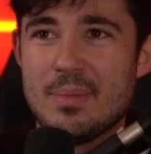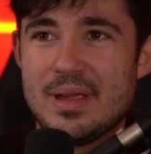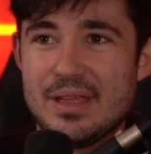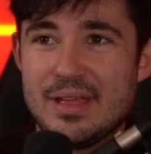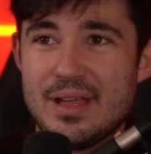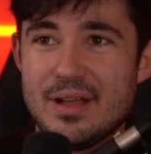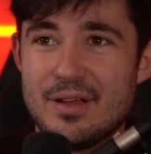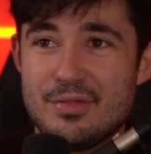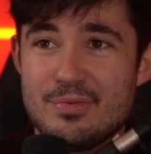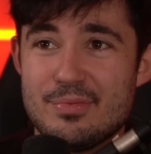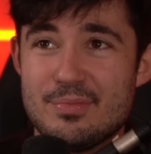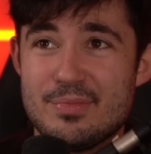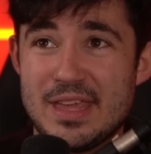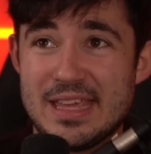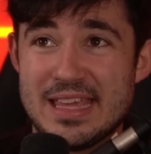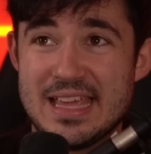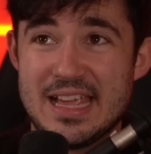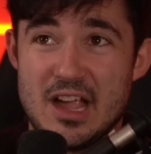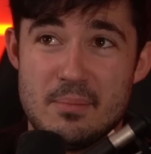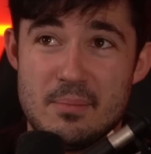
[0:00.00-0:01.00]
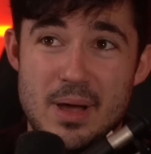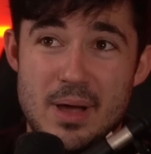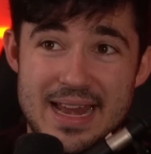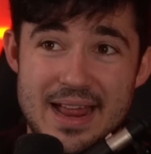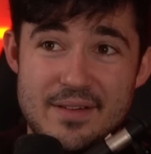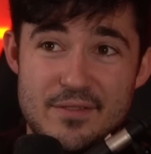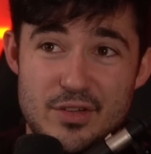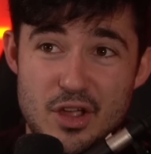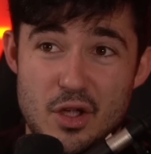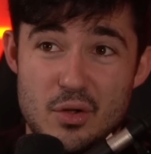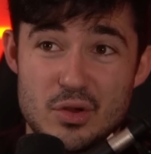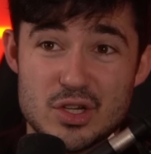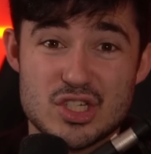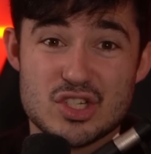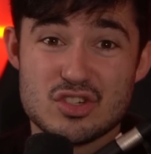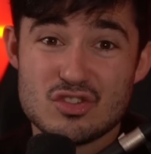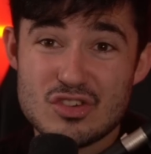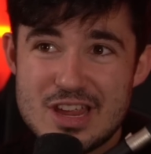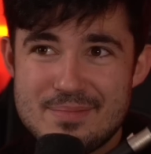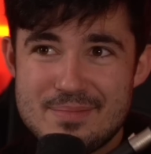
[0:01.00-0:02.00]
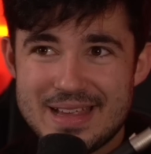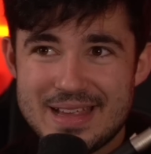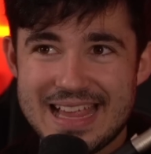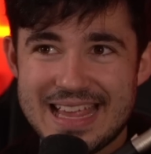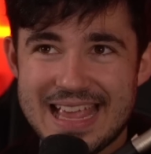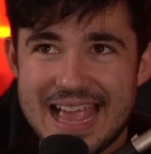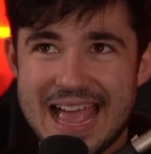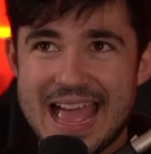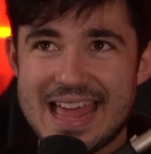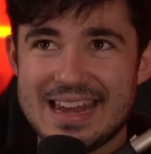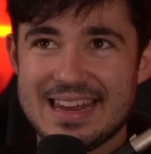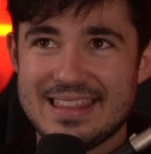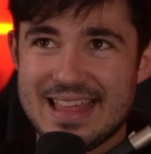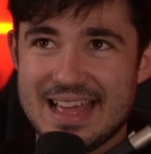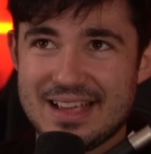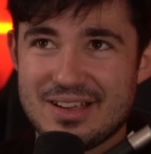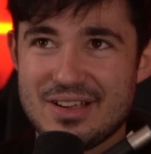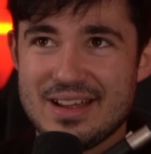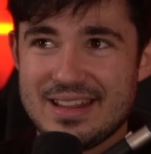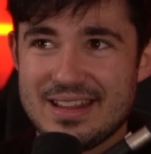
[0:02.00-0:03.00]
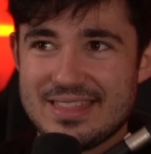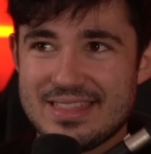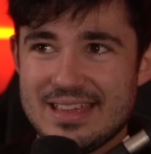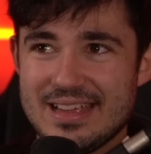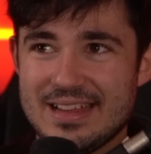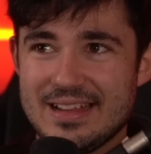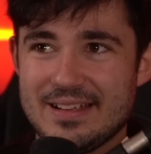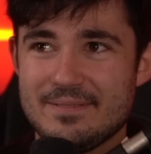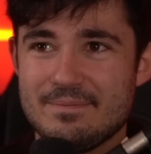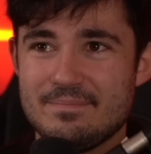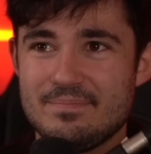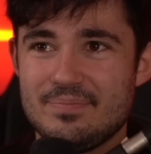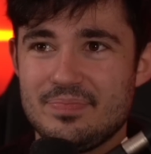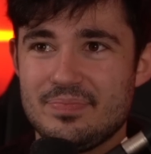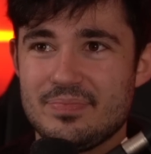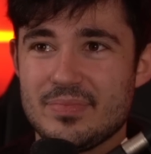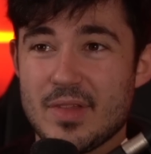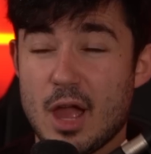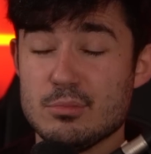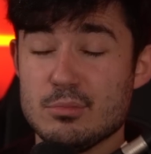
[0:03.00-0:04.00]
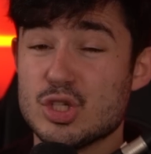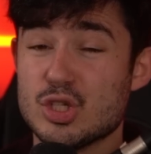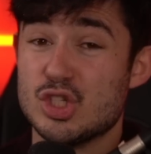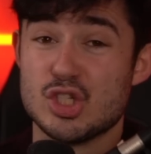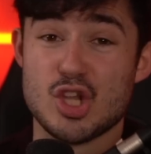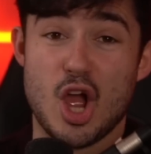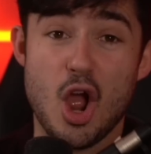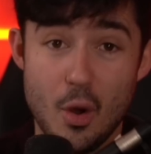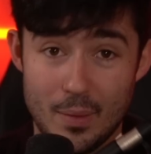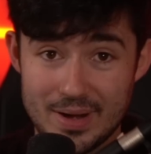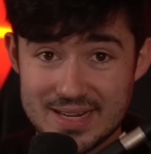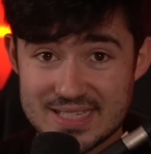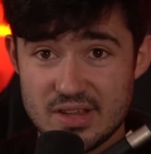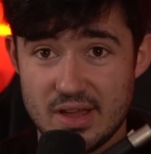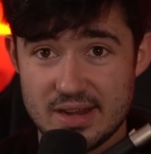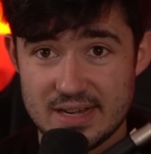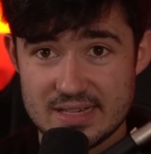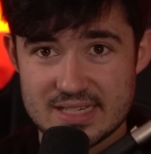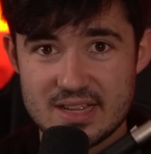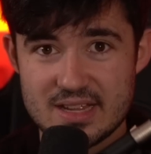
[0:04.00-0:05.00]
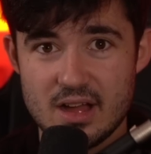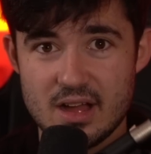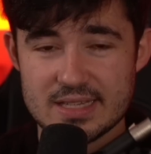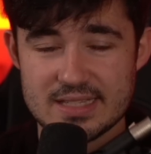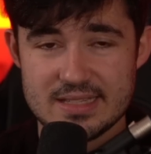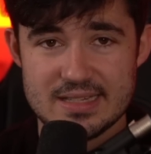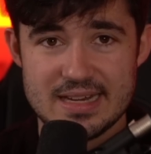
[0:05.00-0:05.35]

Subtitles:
me thinking I might have a go at streaming again and that kind of thing. I'm so excited to cast